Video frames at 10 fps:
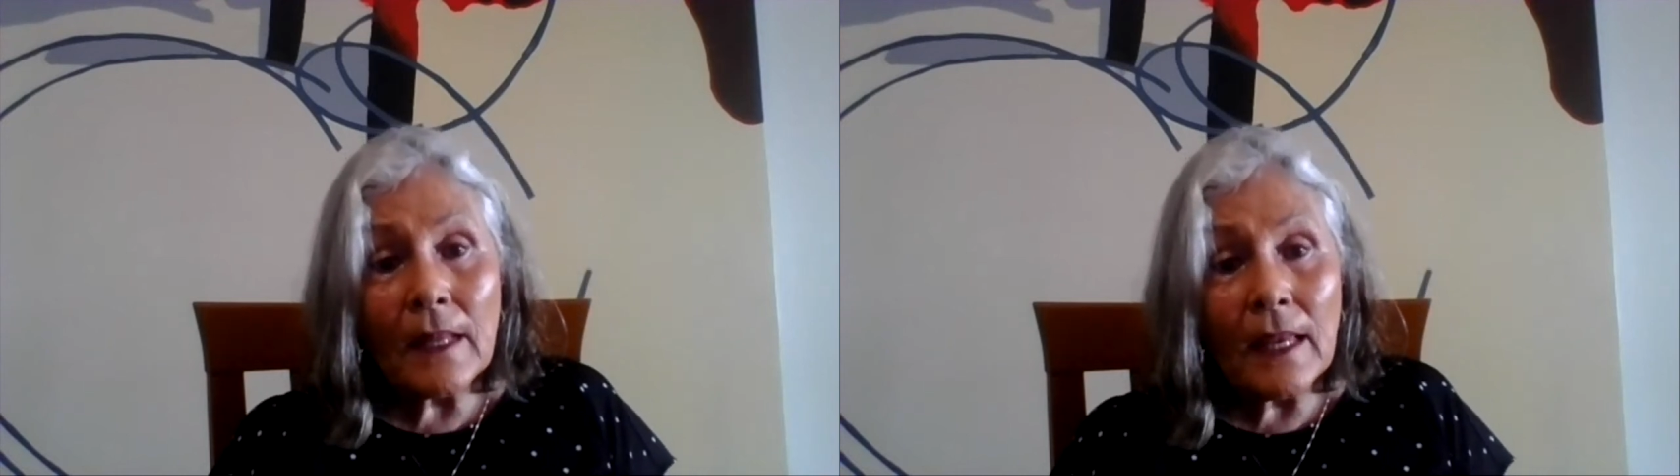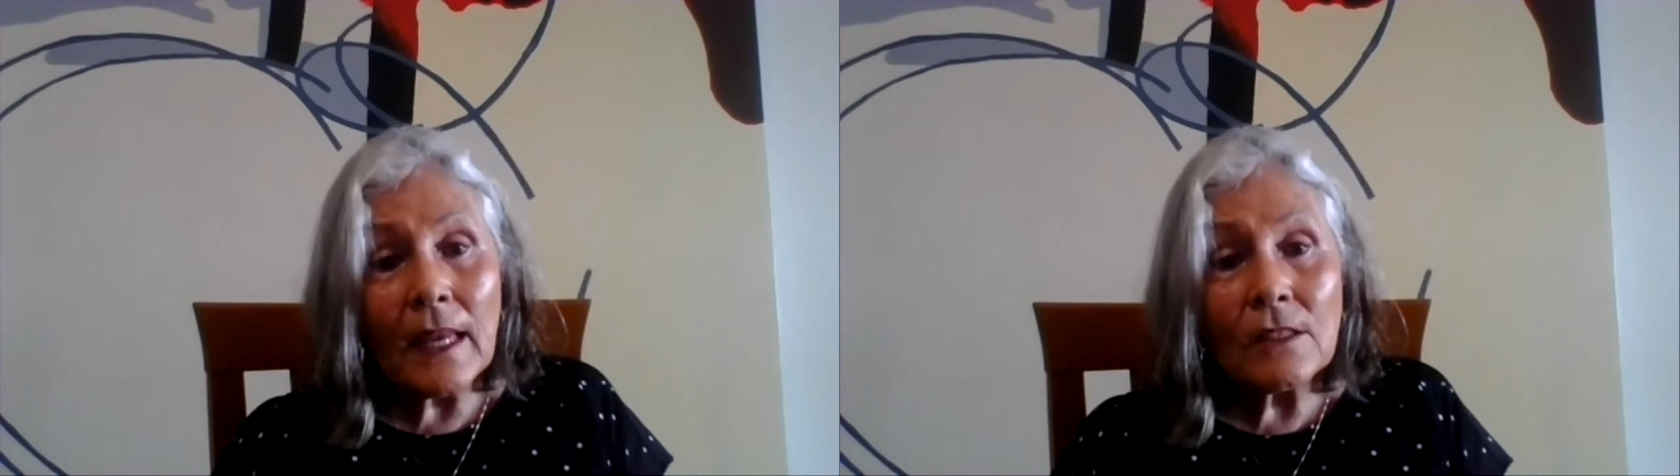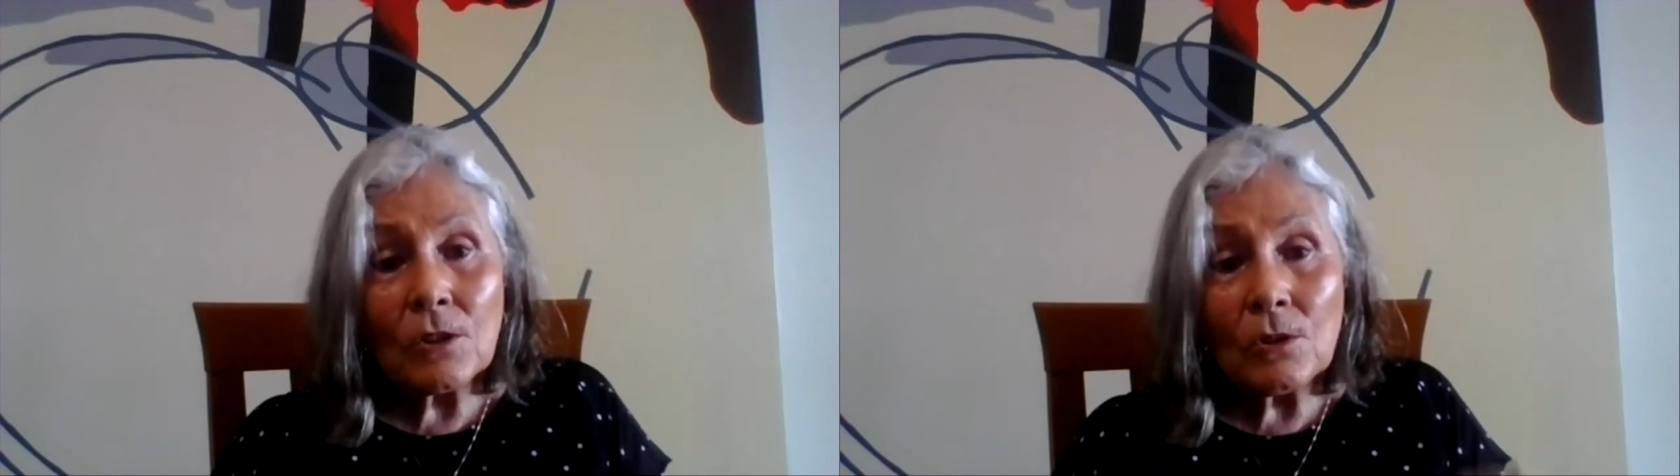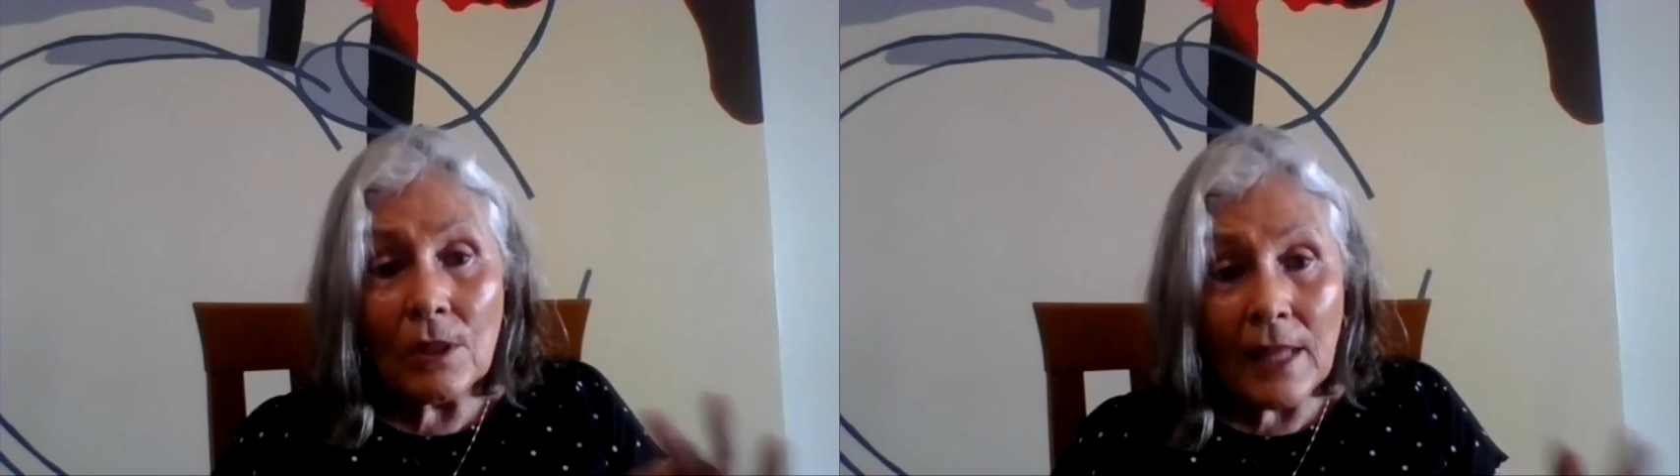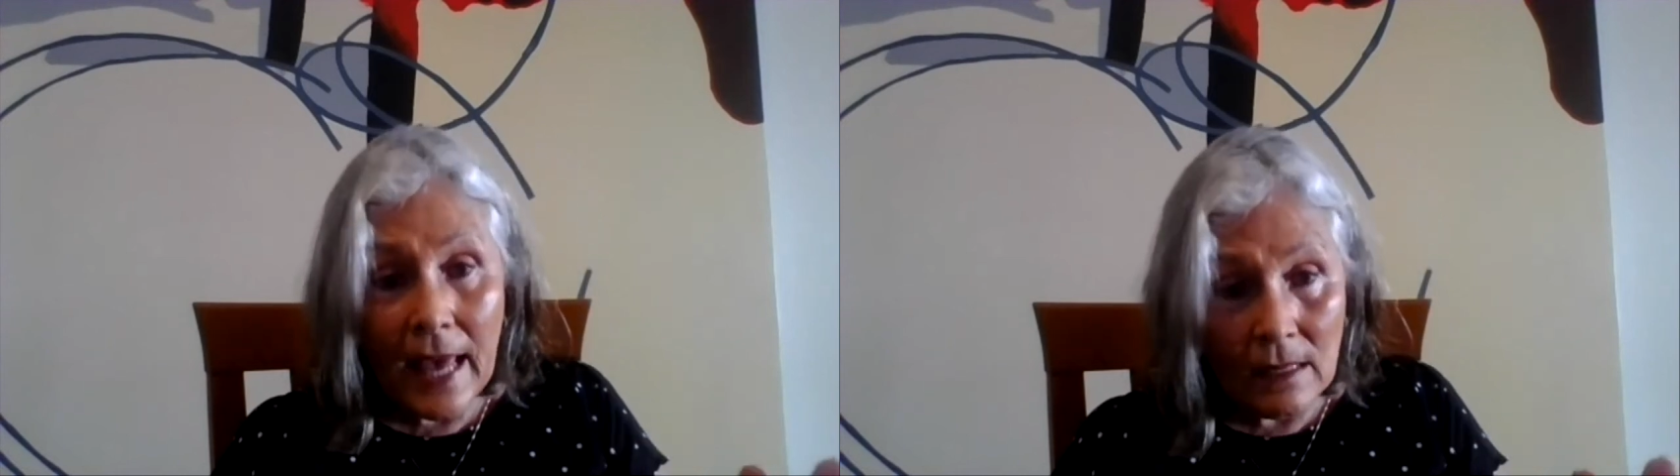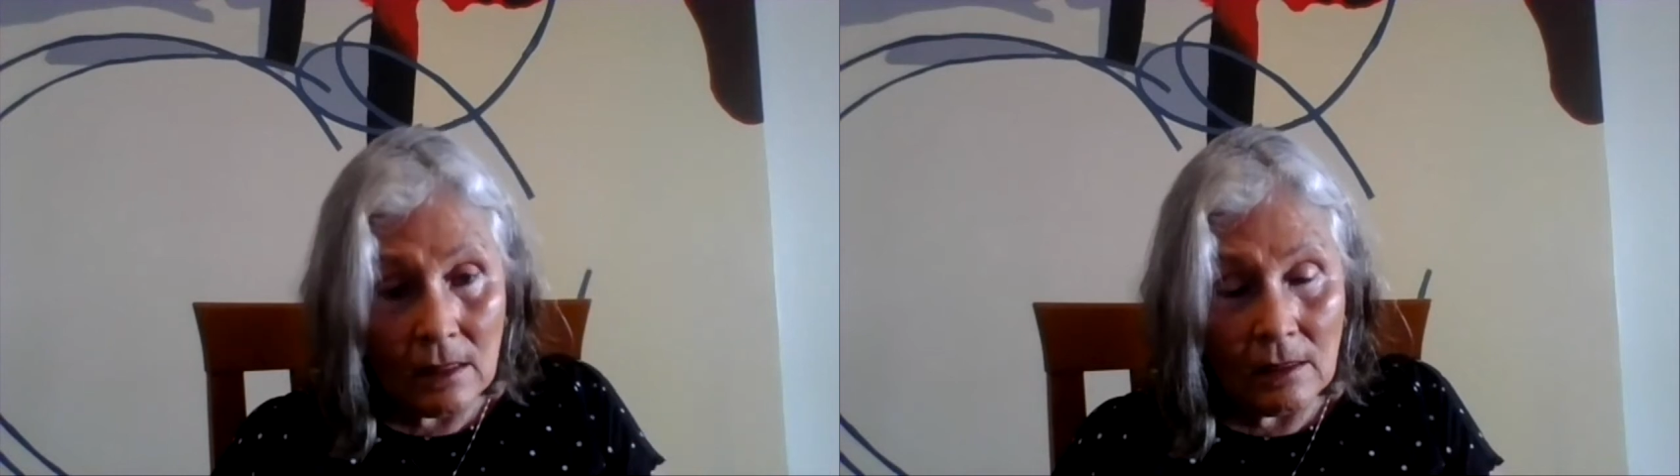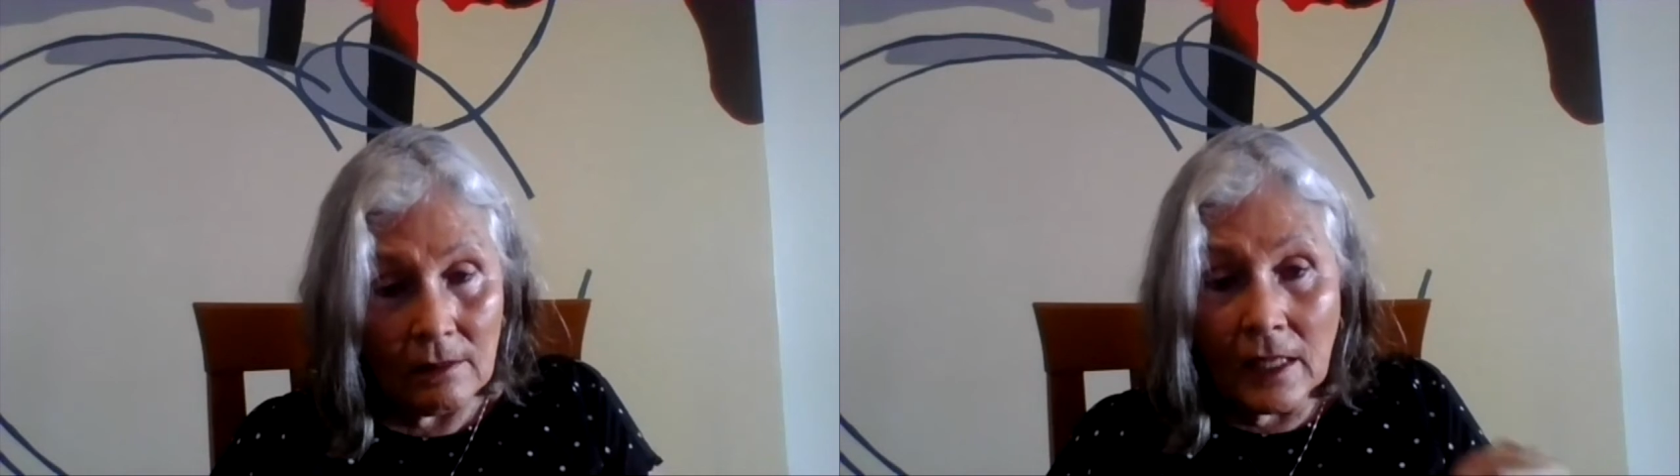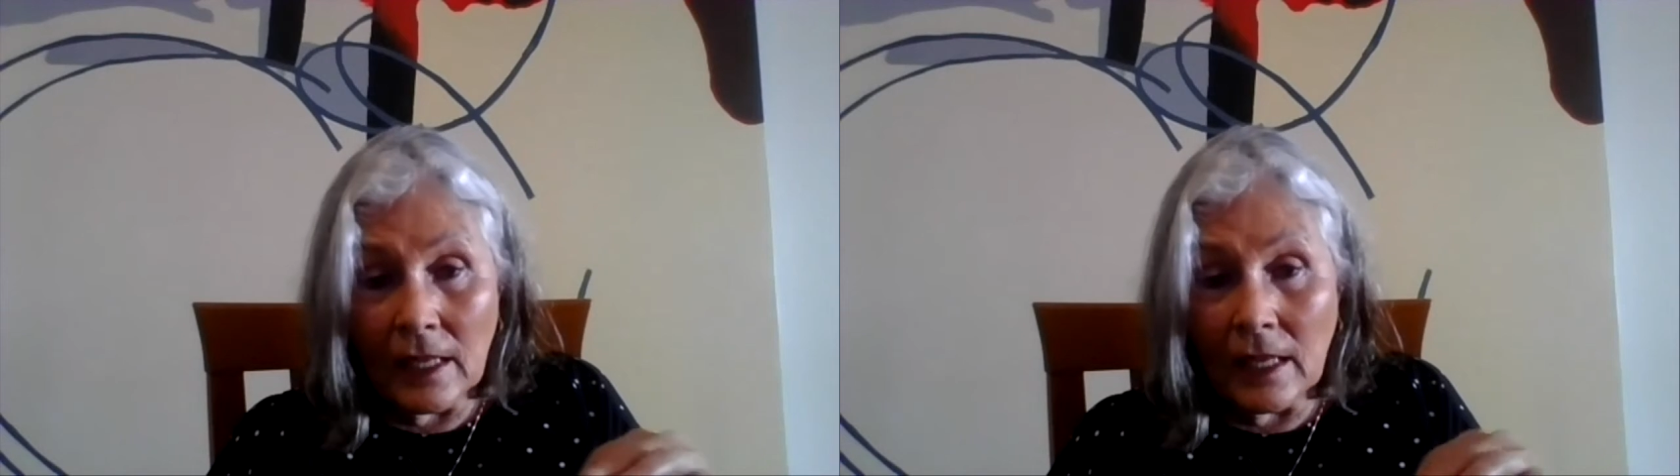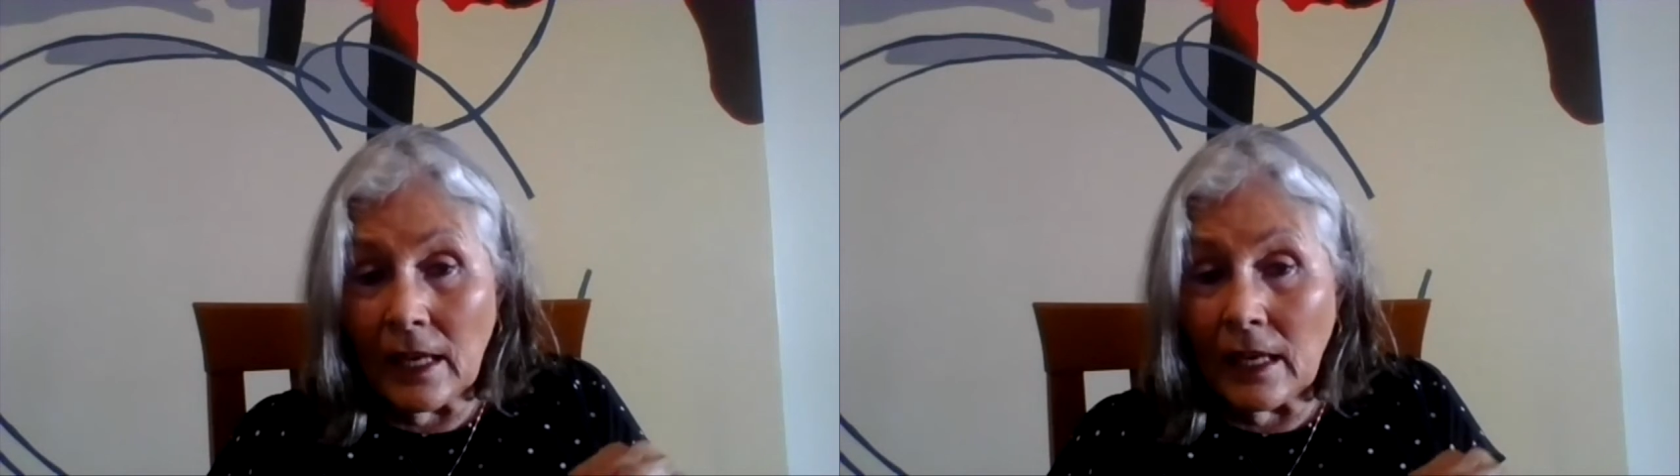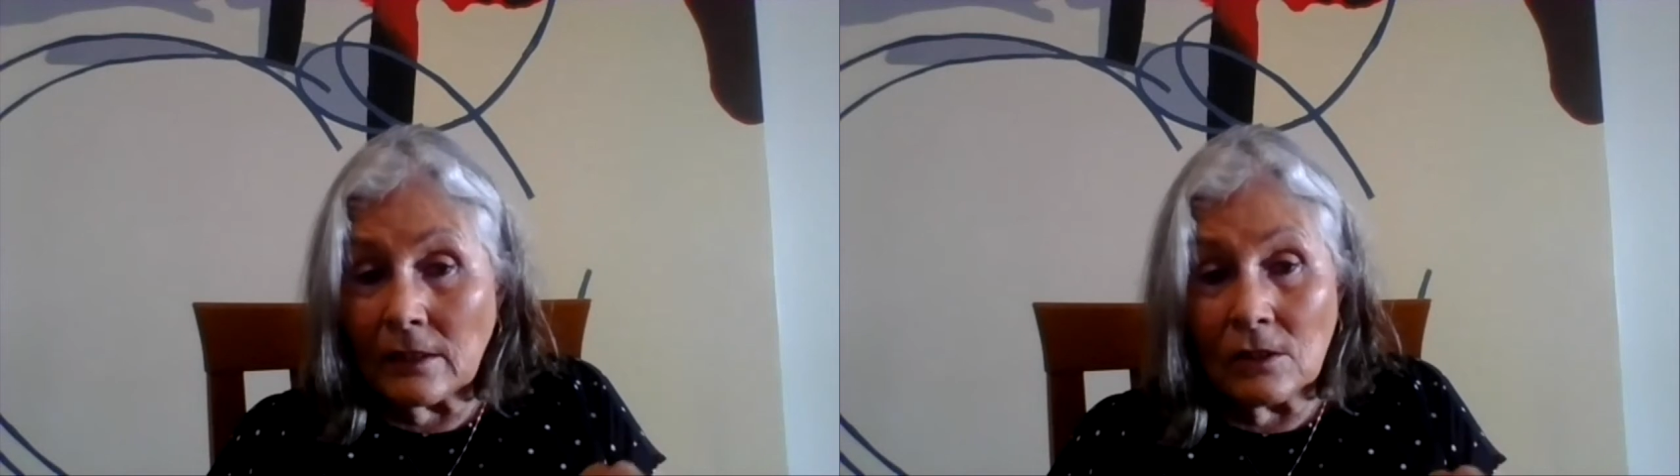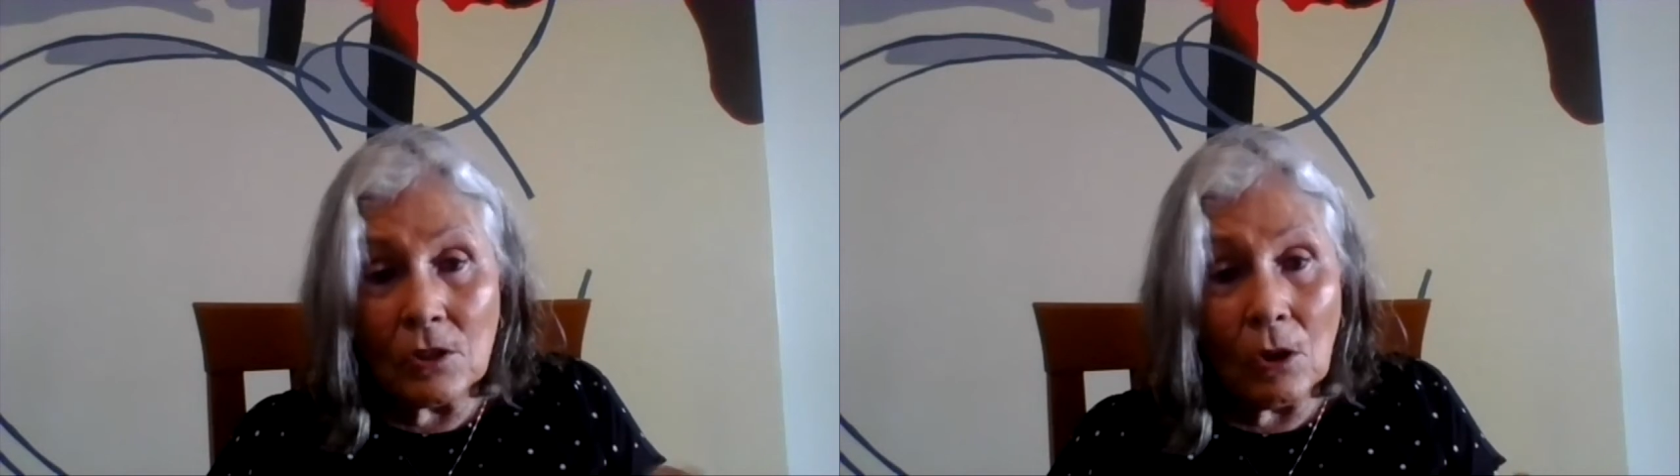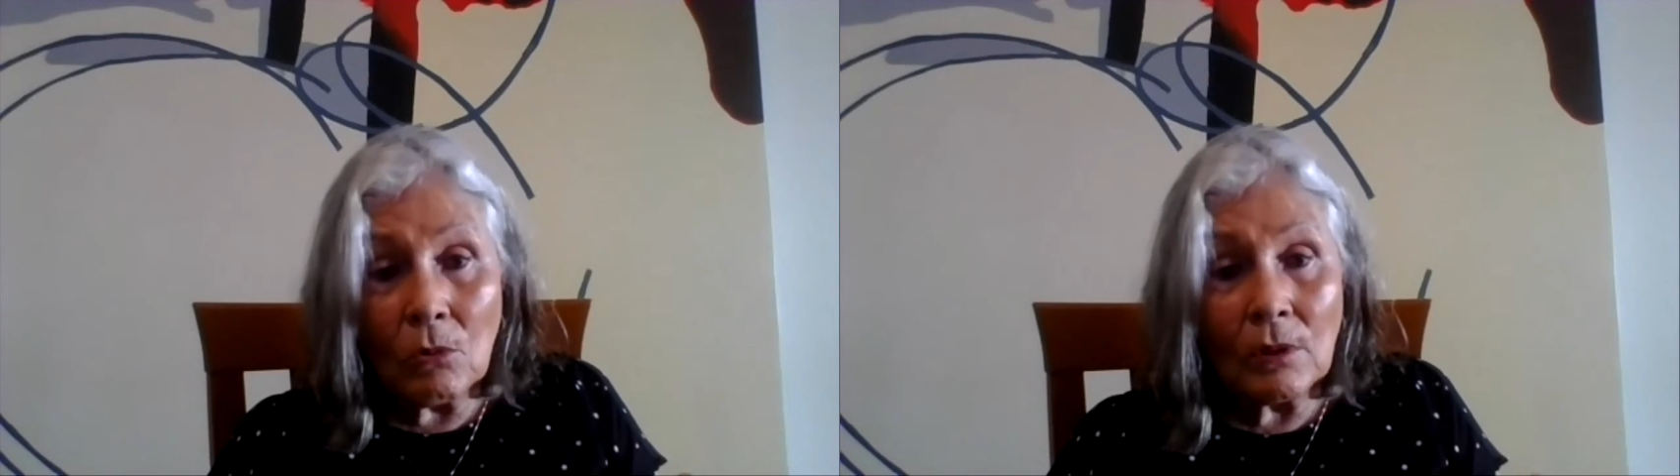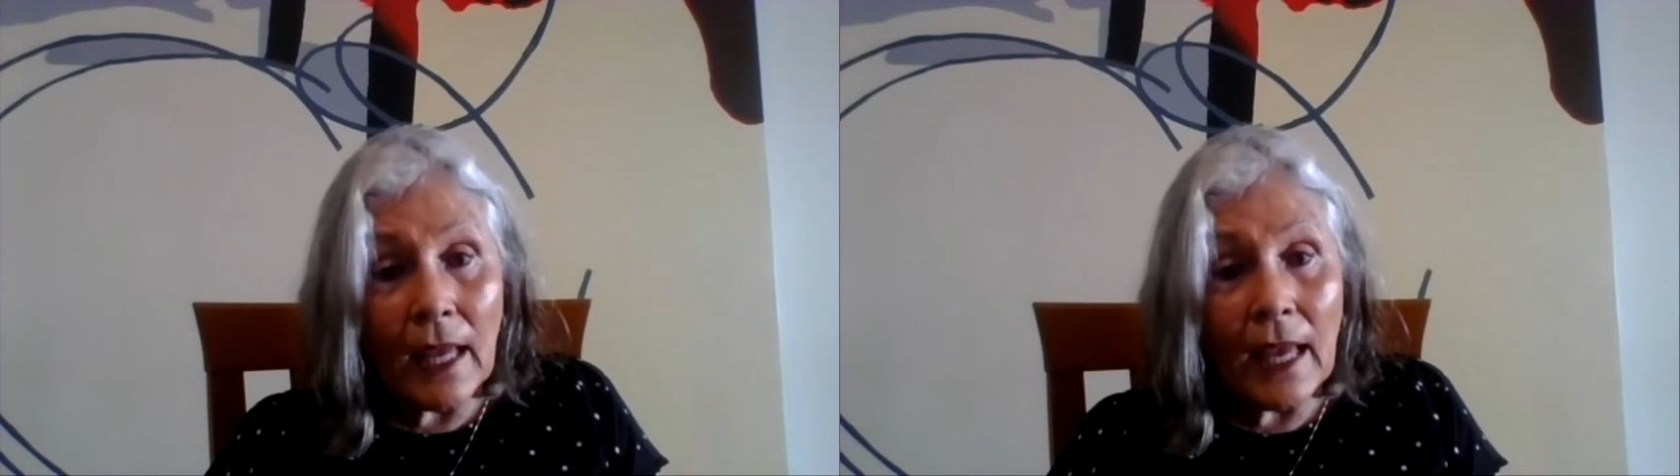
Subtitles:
answer that and don't